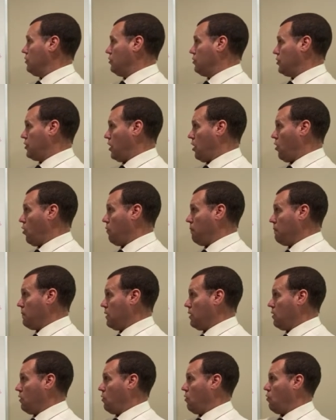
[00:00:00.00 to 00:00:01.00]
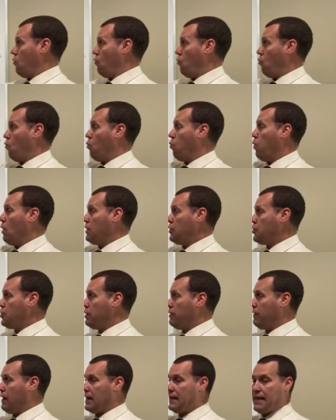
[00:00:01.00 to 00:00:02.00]
So once
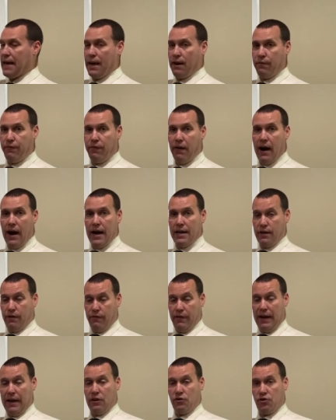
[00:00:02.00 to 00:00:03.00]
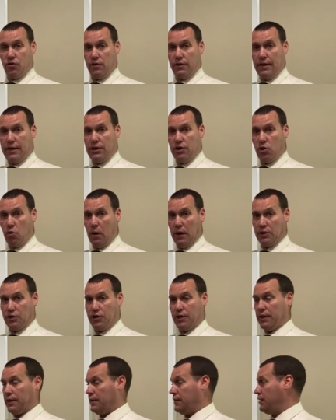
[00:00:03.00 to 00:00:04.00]
you've identified, you've answered these
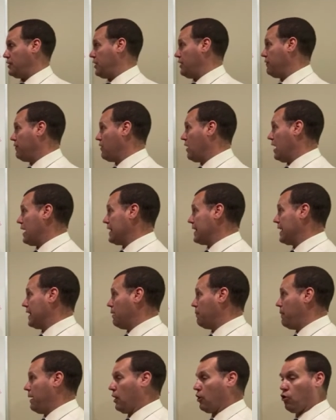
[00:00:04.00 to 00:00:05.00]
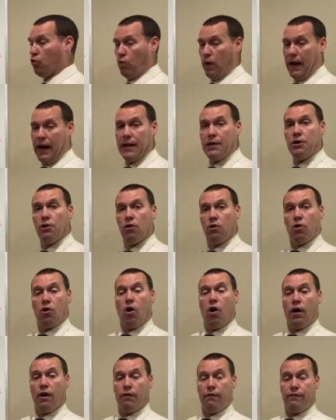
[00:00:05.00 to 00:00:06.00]
questions, you've got to get a bit granular
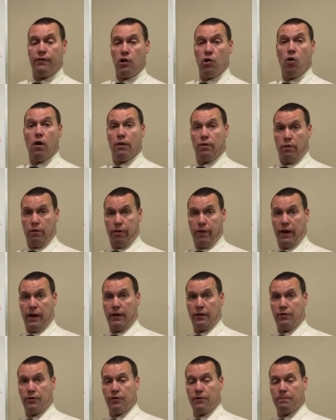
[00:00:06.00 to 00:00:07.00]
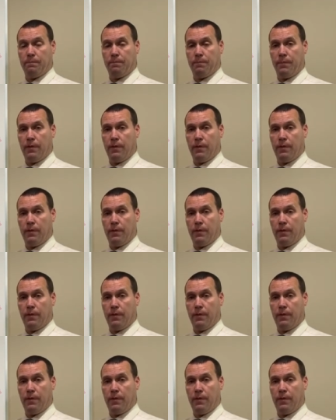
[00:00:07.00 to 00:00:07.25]
on a few other things.